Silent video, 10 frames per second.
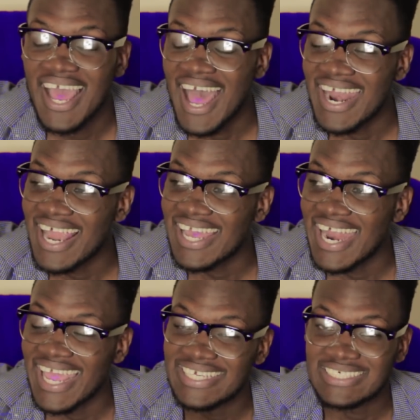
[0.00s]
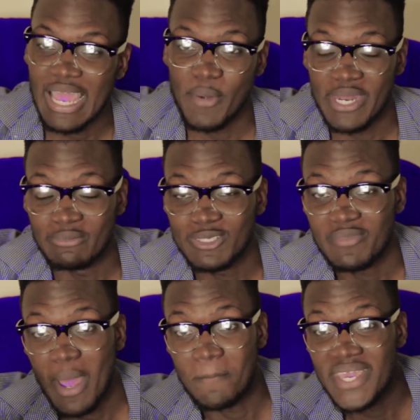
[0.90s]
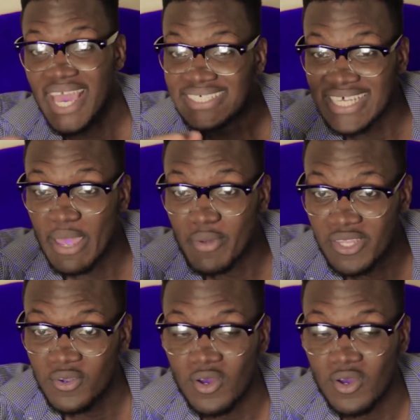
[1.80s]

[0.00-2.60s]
and all kind of excitement, them something a big excitement,